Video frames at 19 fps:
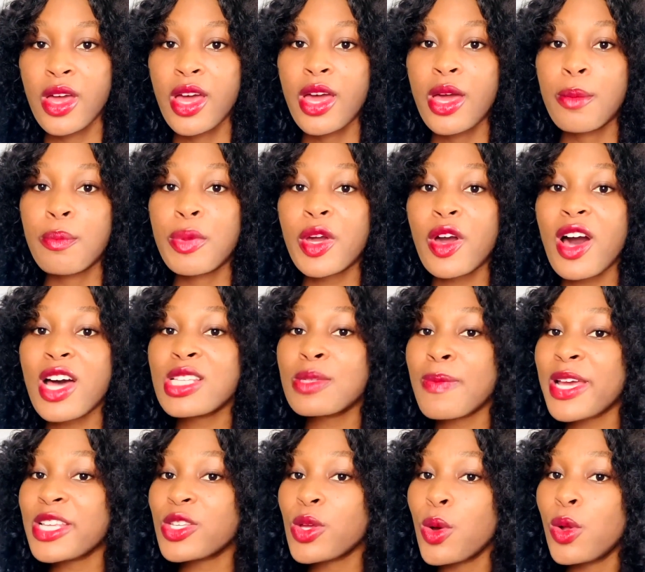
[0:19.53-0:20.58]
Because my
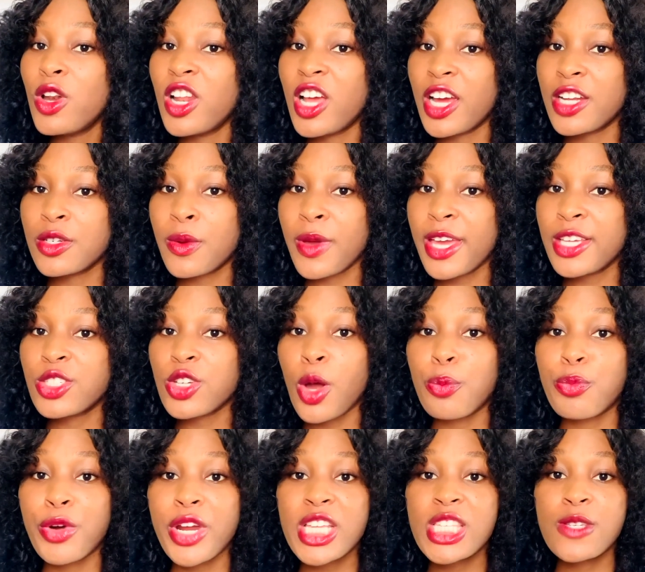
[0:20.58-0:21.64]
school Language
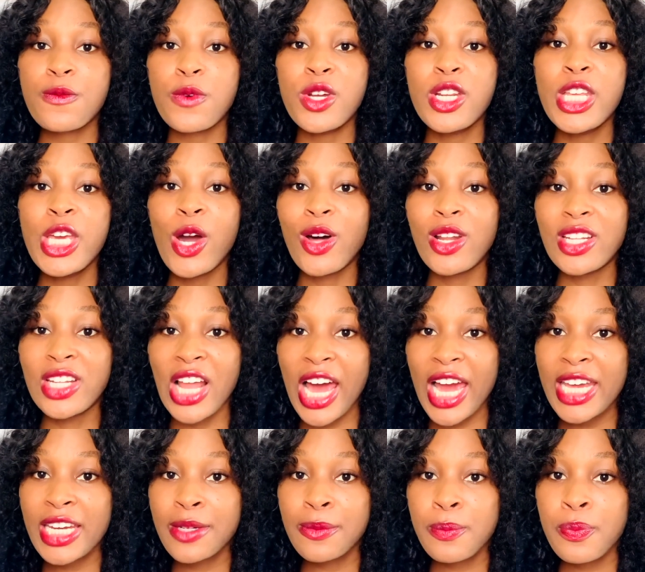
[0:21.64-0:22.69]
operates fully online,
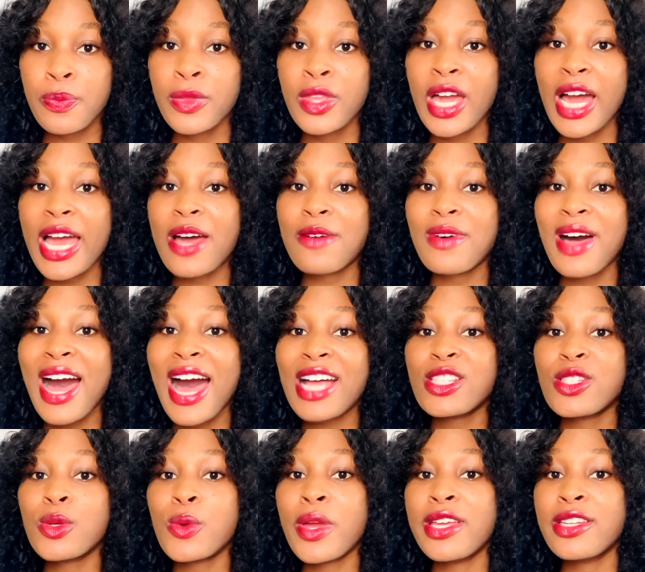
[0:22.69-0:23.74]
I have had to
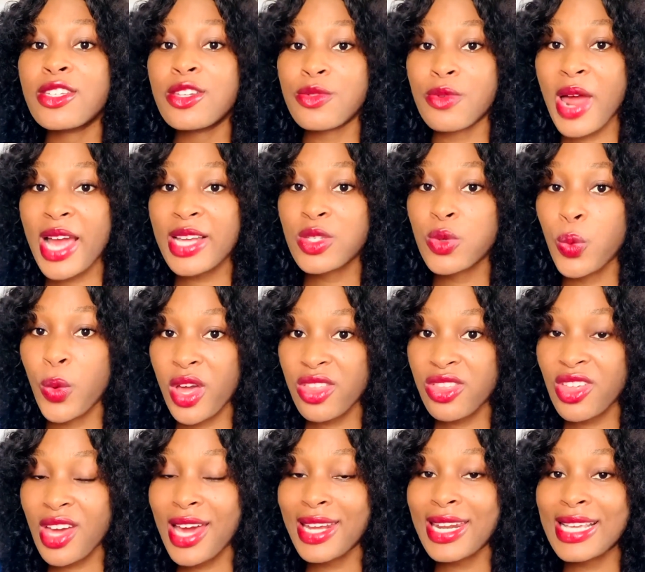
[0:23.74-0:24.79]
interact with
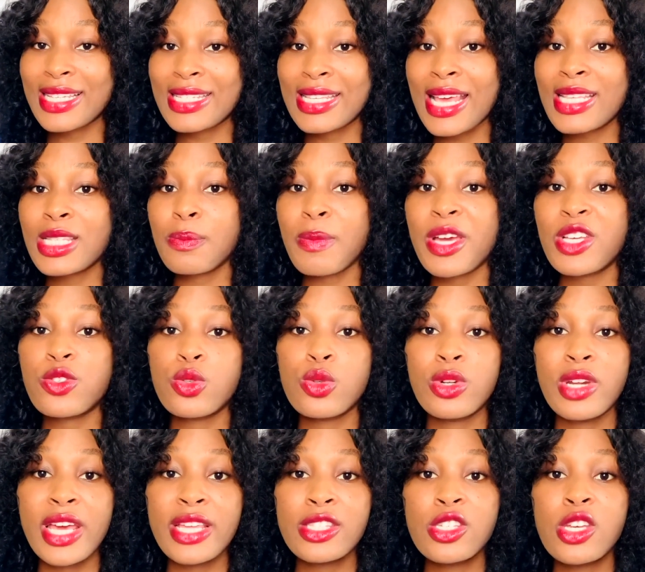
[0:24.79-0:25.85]
and assess my
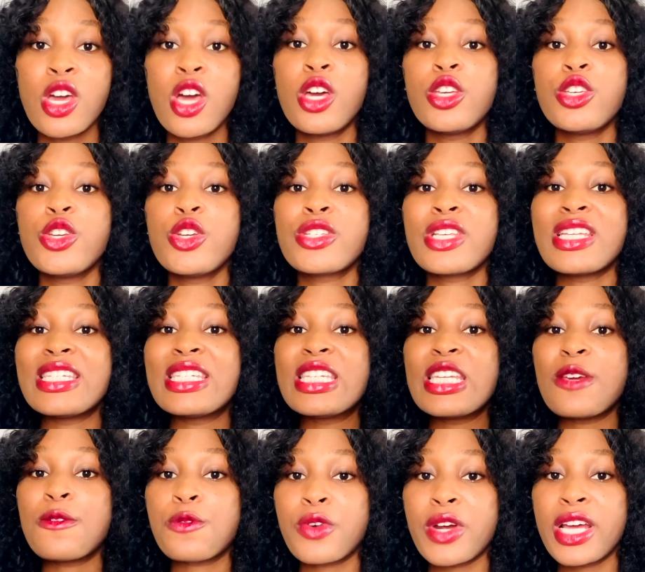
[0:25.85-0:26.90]
students using
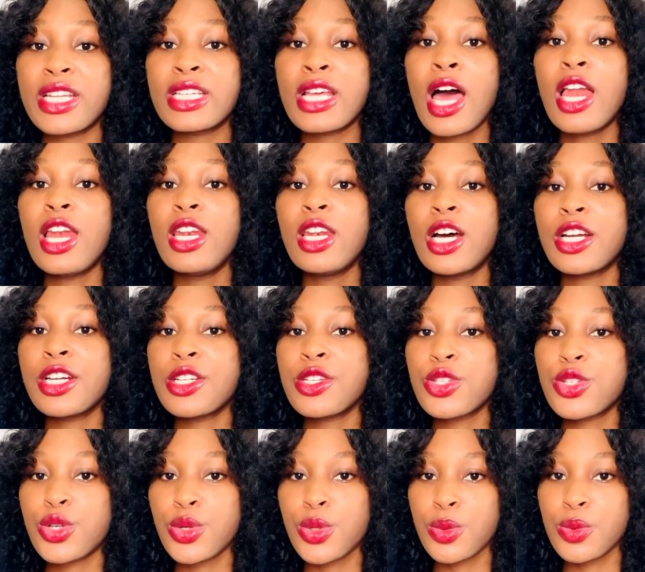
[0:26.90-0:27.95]
different learning
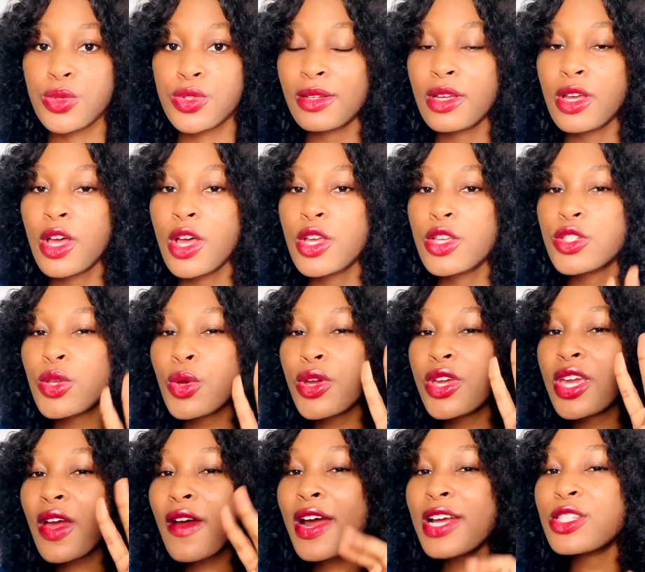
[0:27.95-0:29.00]
tools. So here
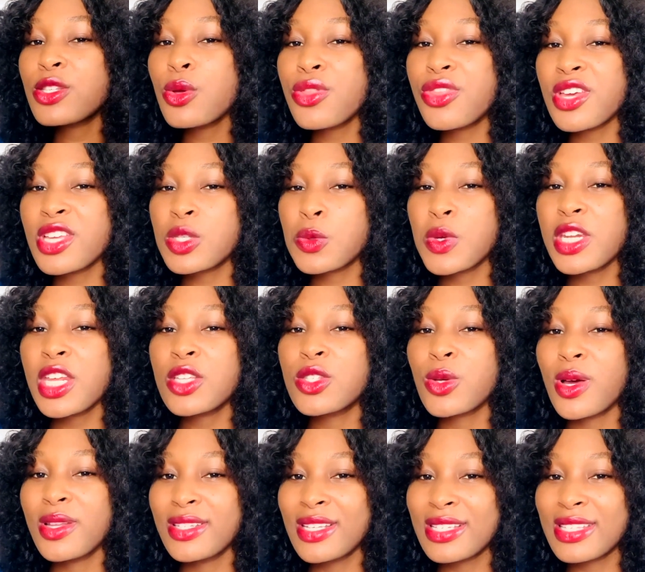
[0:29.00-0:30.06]
are two things we need to
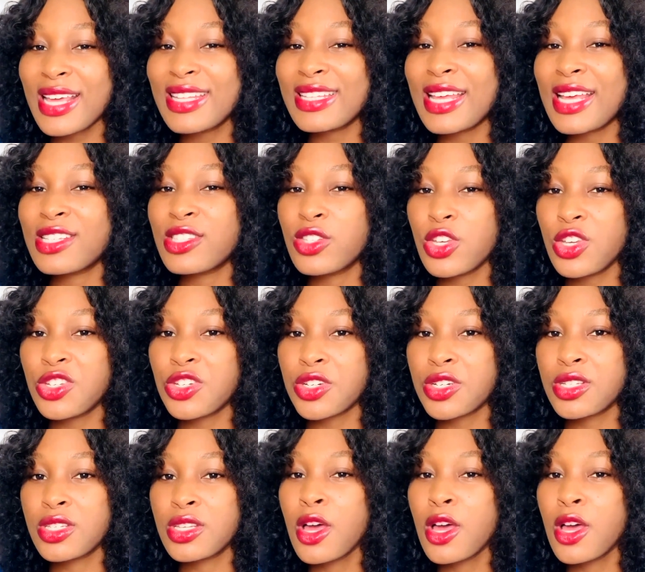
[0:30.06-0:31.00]
understand as teachers.